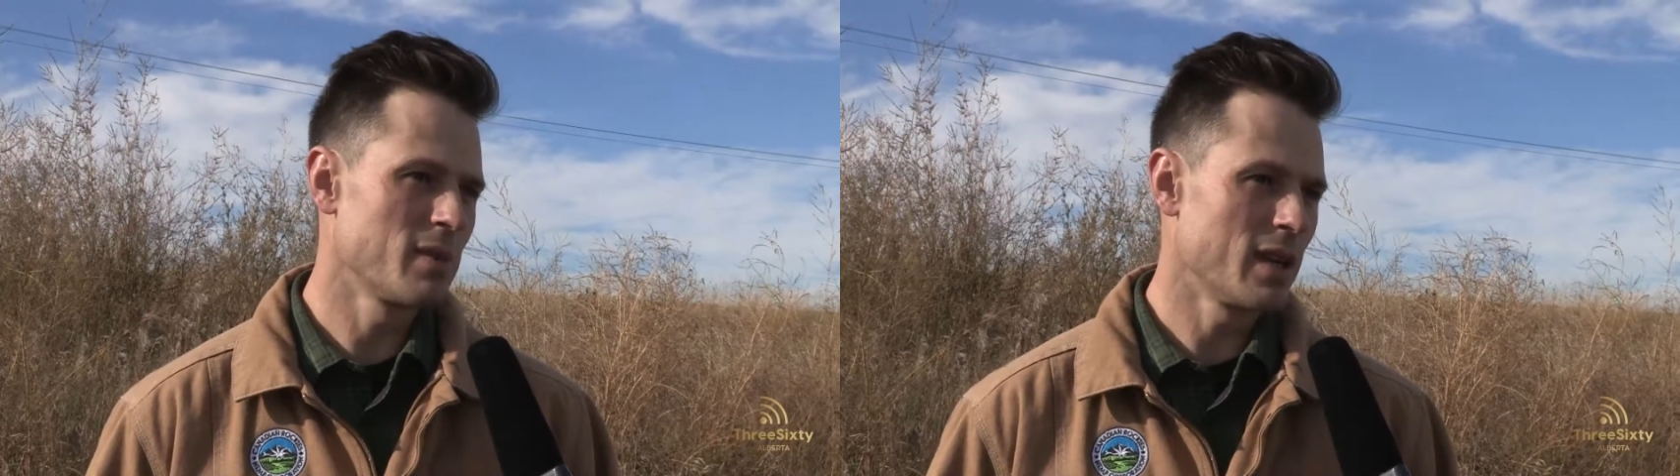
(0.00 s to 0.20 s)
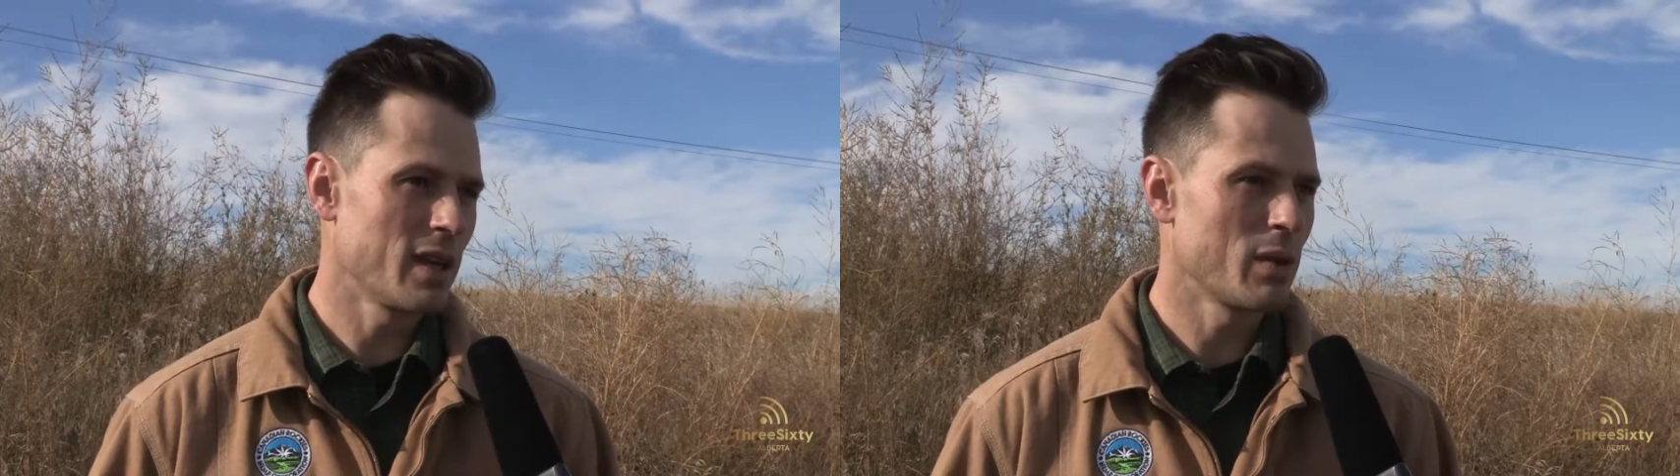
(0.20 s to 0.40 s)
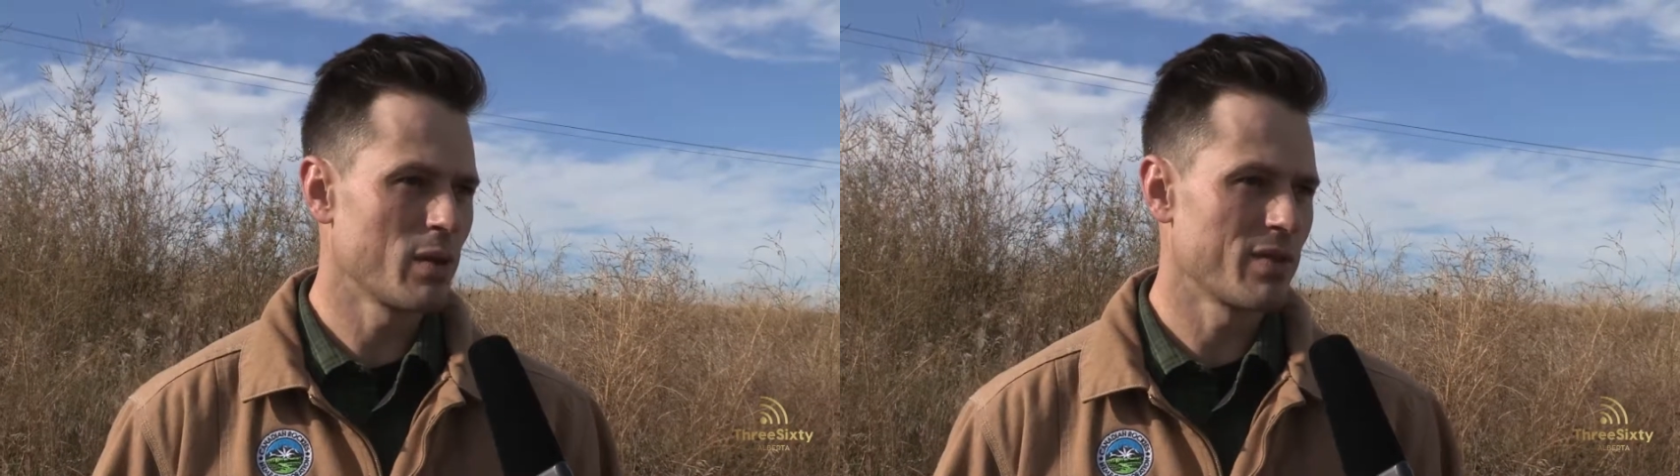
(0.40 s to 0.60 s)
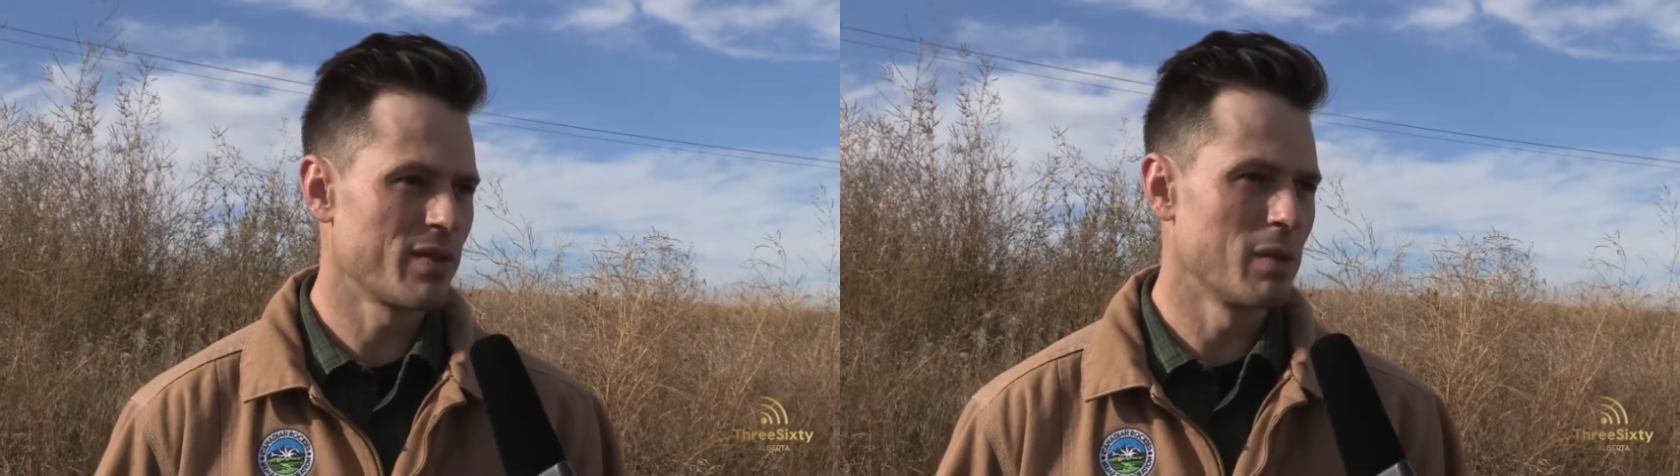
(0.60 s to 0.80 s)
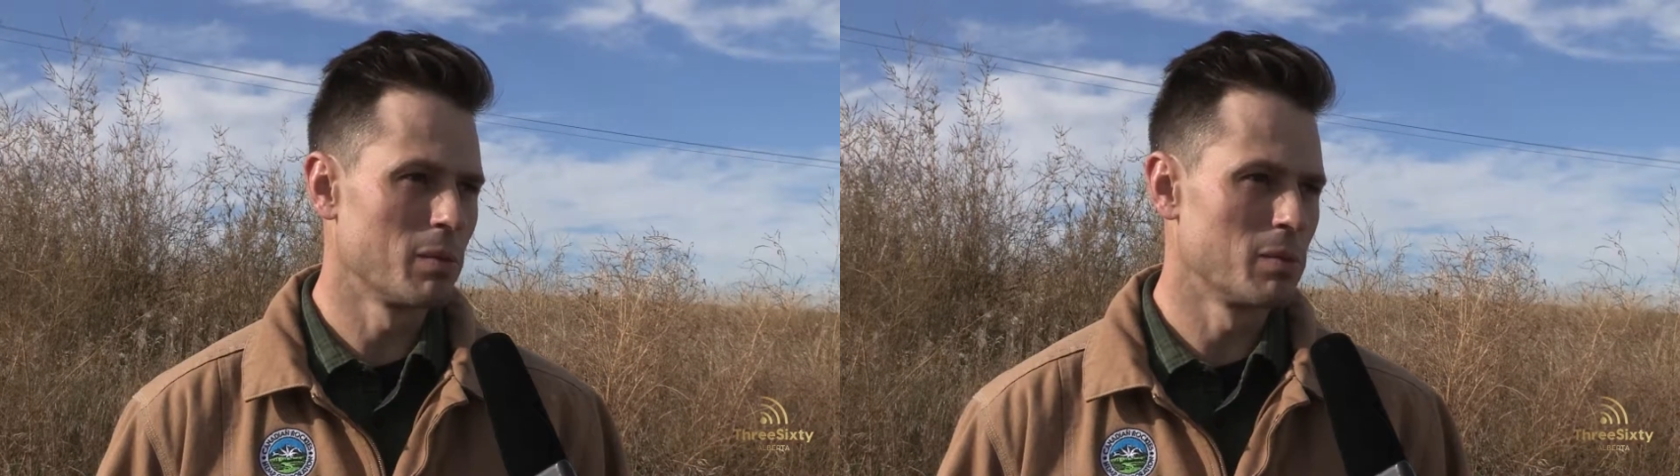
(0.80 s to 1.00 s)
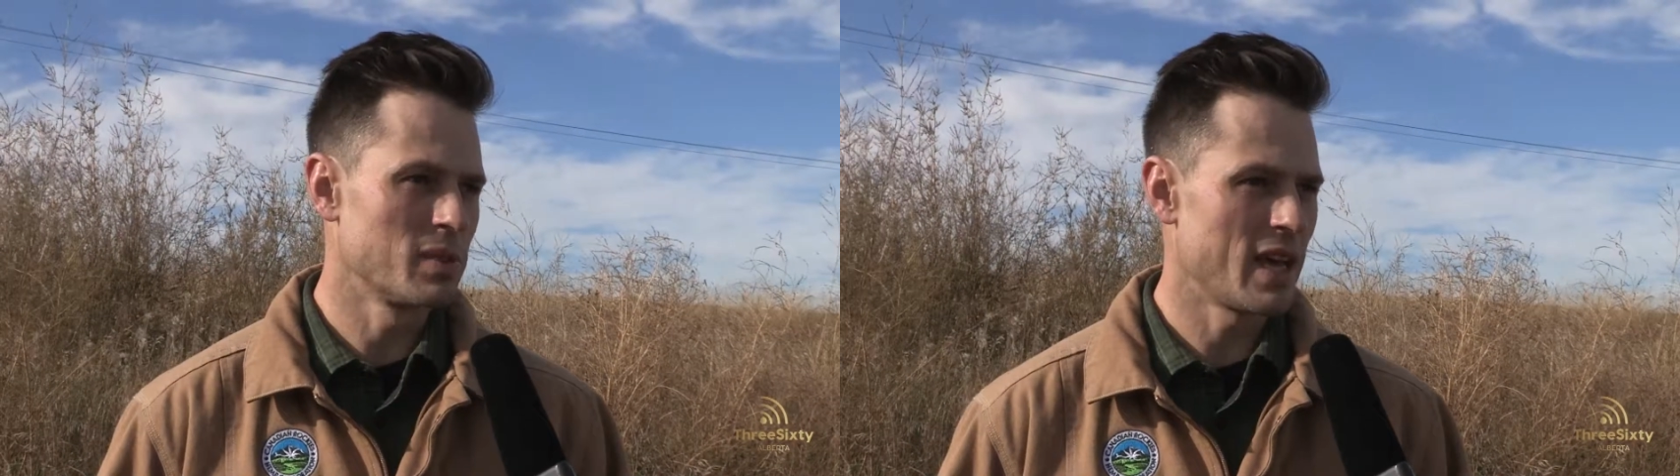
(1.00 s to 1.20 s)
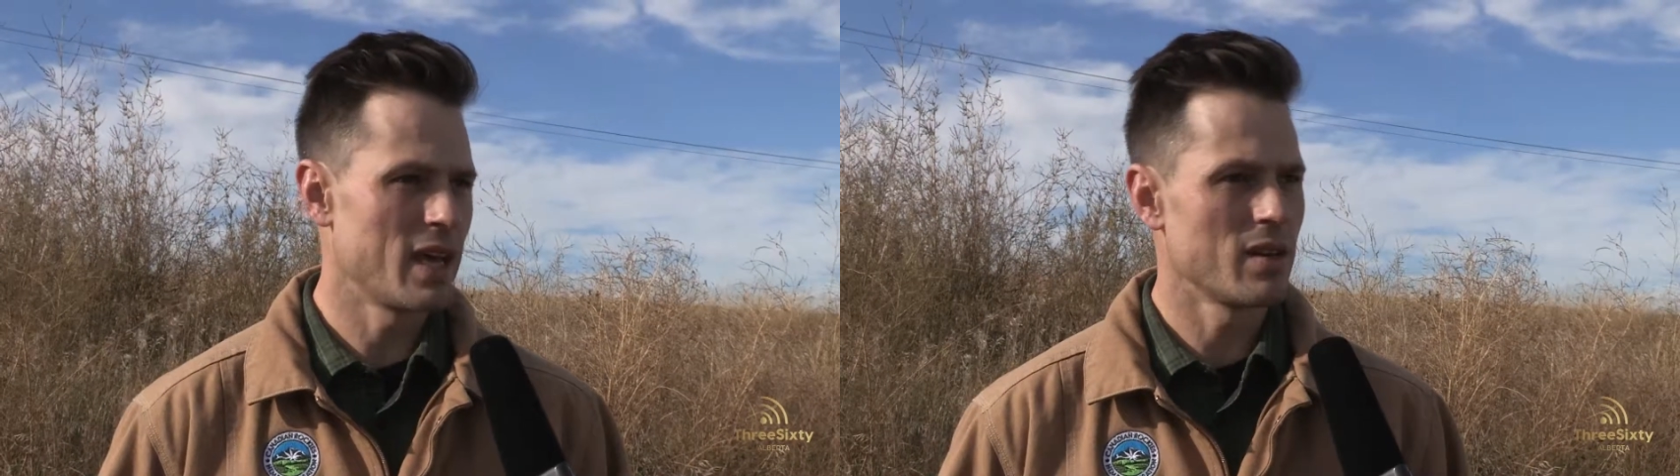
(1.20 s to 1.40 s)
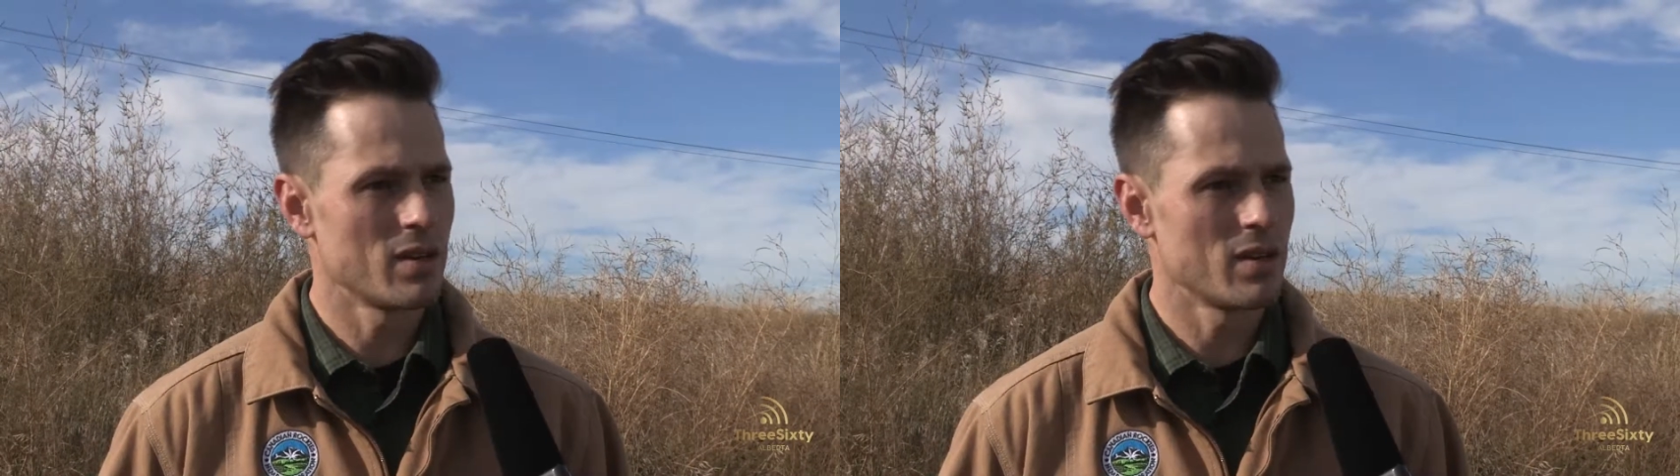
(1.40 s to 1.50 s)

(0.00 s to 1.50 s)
anywhere from 10